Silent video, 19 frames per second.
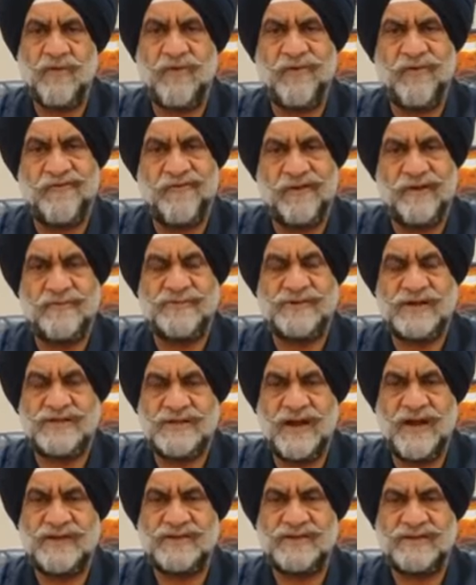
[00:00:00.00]
my own firm
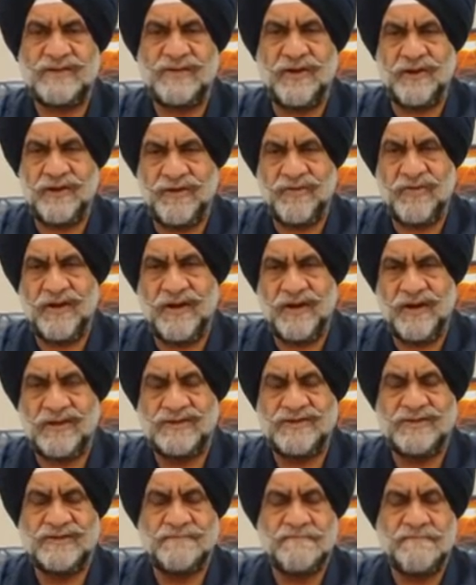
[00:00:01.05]
since last 33
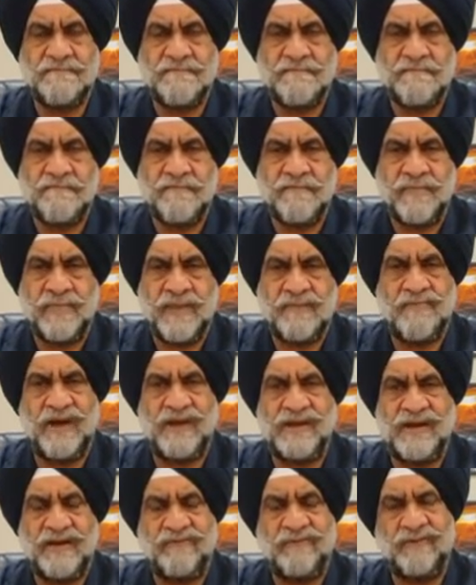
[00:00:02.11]
years
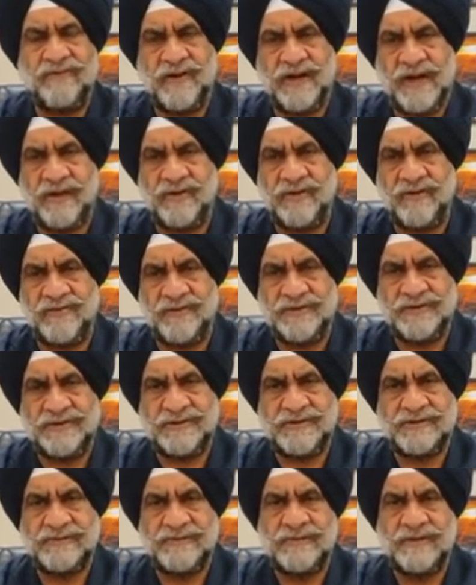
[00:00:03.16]
by the name of Connect
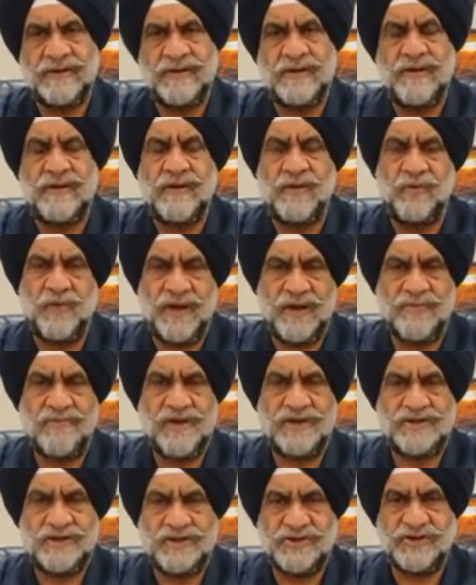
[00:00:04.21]
Overseas. We are
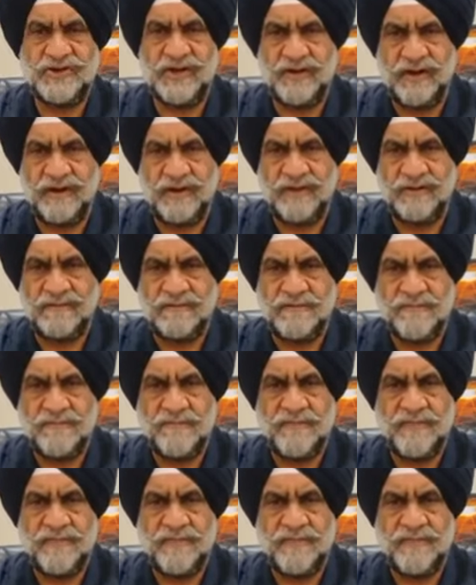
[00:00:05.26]
based in Chandigarh.